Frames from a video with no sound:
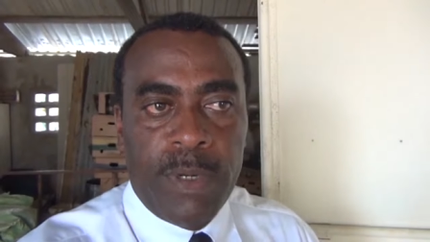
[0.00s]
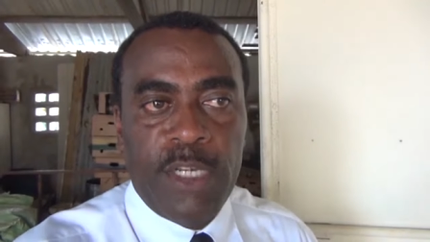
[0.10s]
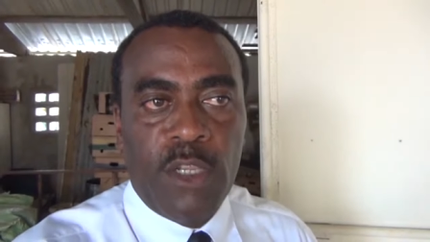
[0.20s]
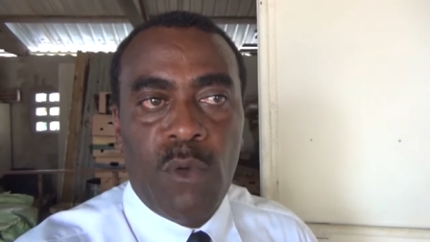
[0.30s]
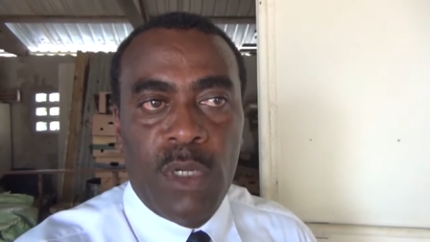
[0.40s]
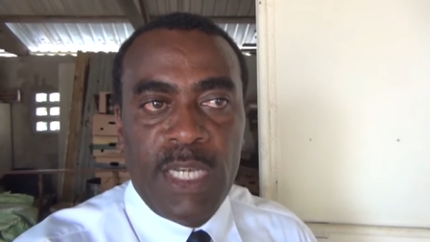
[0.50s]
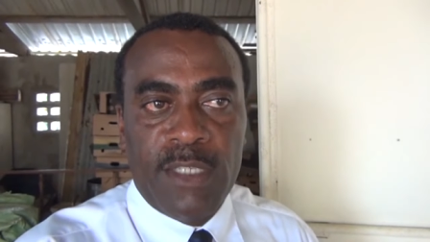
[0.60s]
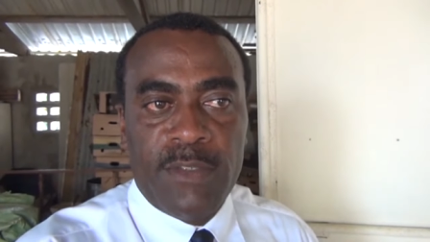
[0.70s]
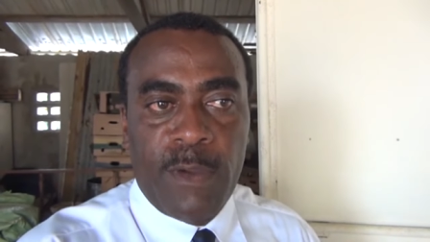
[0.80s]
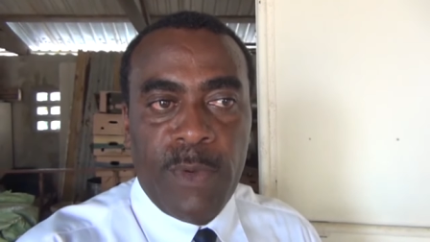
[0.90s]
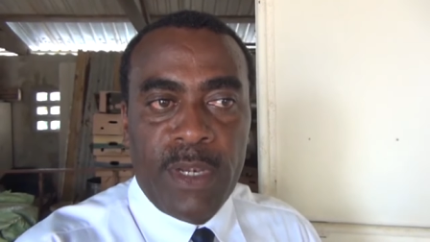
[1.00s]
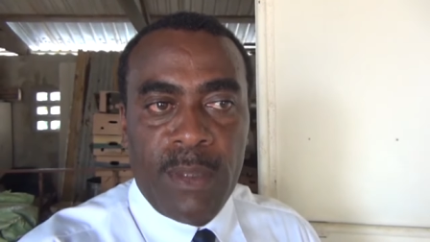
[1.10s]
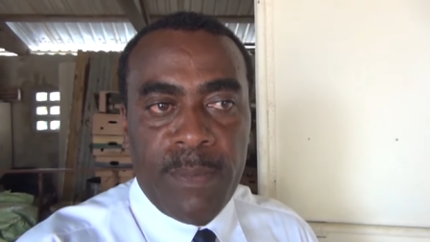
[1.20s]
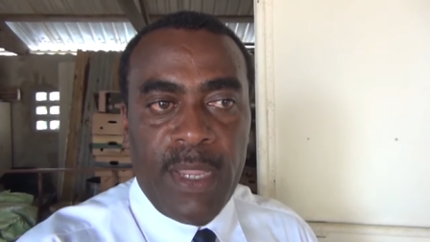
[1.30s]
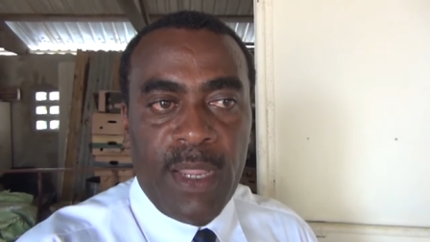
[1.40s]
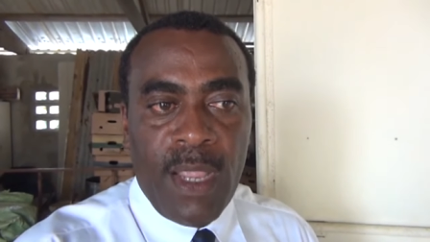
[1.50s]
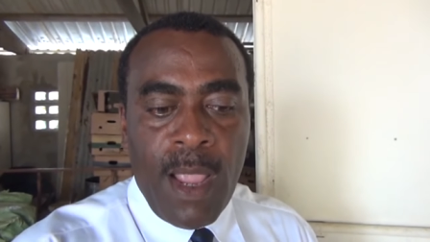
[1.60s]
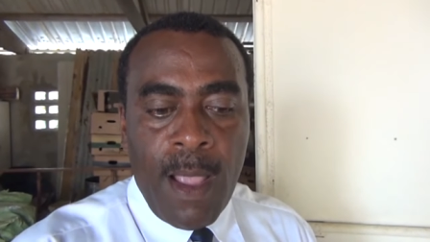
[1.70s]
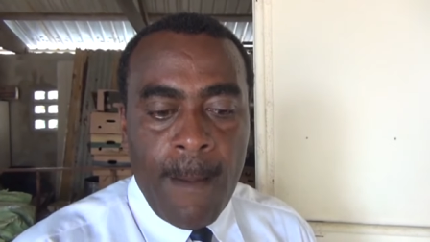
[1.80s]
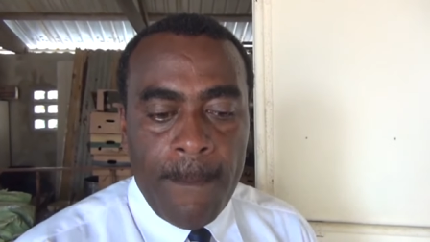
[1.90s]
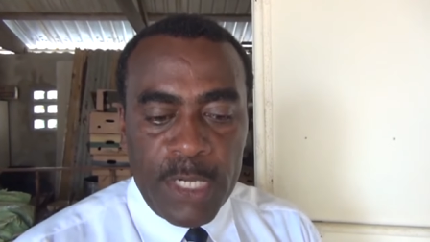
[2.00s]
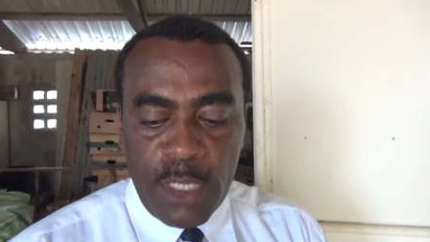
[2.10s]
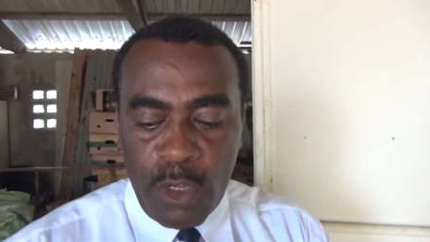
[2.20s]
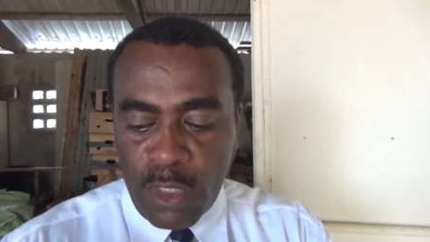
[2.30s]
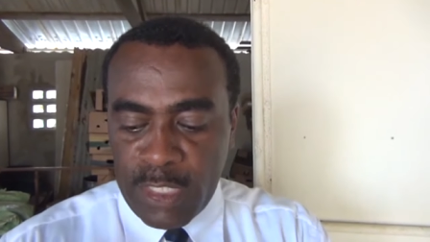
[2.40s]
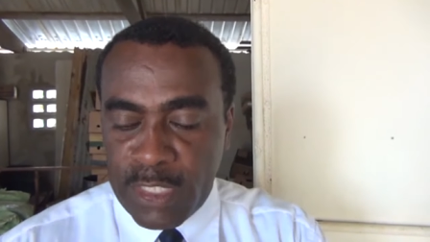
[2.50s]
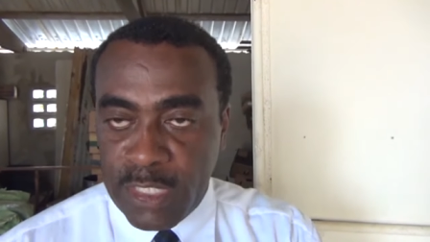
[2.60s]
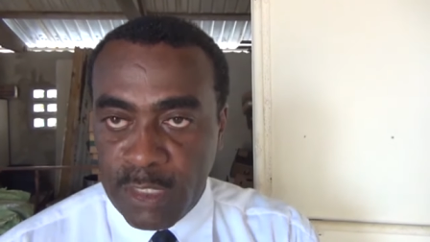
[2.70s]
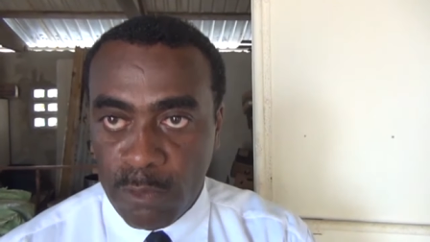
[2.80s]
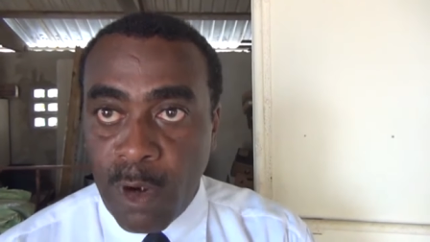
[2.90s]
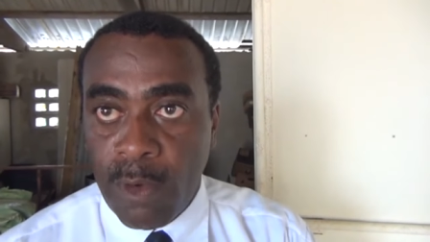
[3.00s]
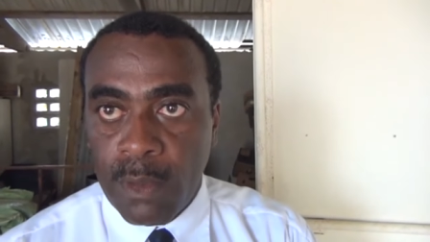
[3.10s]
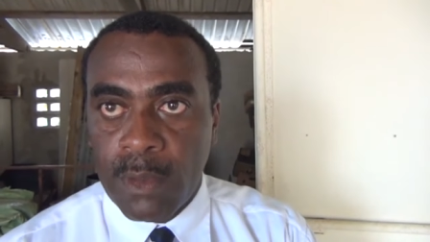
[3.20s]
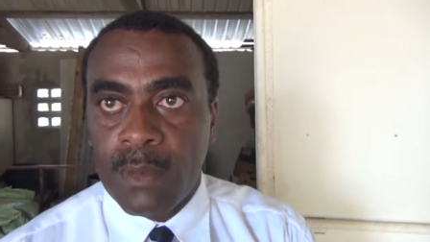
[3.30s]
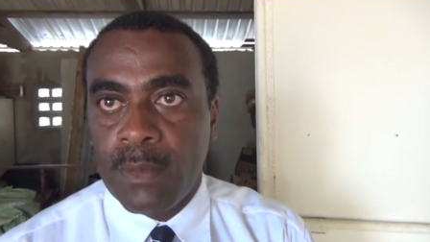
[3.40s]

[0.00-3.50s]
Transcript: bring the nuts from where they pick, put it on the ground